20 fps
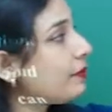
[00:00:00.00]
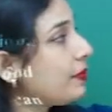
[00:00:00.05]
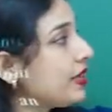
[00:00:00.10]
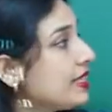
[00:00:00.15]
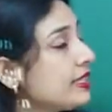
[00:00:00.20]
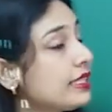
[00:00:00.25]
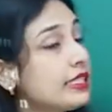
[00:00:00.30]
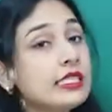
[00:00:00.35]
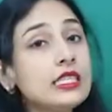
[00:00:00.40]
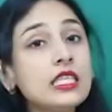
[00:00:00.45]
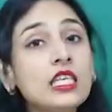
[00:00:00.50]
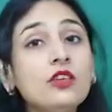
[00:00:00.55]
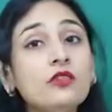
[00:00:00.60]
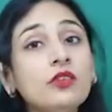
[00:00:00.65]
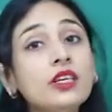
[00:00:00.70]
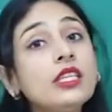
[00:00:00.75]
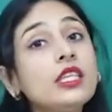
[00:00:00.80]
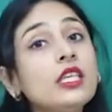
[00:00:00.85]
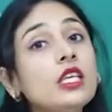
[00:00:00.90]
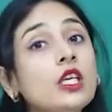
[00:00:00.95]
plus
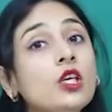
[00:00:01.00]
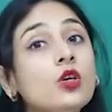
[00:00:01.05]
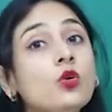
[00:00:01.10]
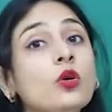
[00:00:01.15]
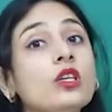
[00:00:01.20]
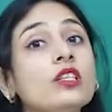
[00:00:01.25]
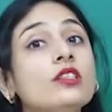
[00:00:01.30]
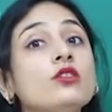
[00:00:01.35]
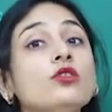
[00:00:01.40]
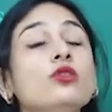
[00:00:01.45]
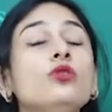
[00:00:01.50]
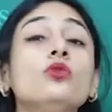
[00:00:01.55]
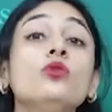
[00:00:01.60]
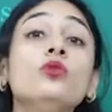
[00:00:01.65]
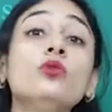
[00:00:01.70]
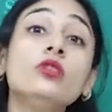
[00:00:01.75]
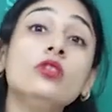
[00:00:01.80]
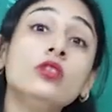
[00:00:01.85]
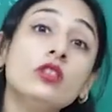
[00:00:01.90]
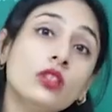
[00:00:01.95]
c1 equals
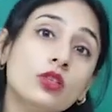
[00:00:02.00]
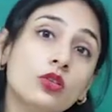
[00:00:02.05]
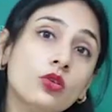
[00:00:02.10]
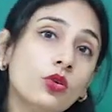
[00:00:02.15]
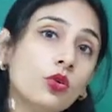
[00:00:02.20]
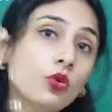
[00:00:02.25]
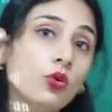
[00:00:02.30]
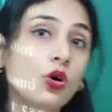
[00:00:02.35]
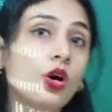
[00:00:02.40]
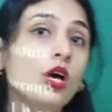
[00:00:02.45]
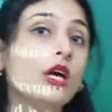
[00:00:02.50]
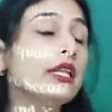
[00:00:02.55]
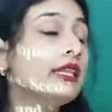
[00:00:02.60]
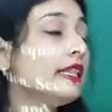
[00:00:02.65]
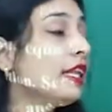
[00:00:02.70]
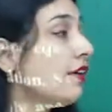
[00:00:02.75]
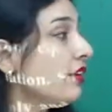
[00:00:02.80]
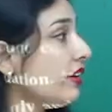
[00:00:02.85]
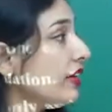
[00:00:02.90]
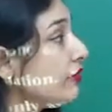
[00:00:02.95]
to 0.
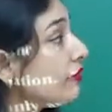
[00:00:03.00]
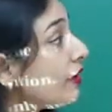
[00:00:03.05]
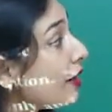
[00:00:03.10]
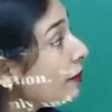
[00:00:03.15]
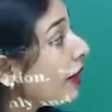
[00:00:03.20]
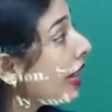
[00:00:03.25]
Now, if I am